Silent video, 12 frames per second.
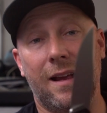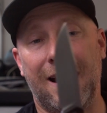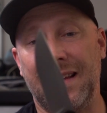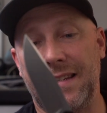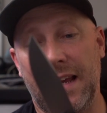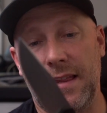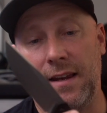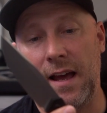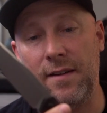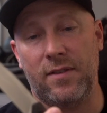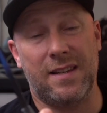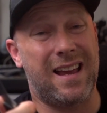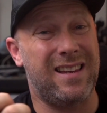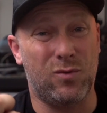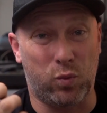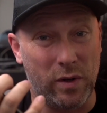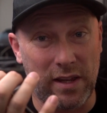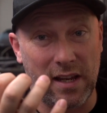I gotta say the knife is
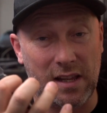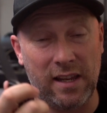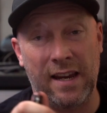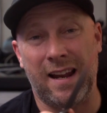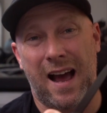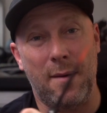really clean.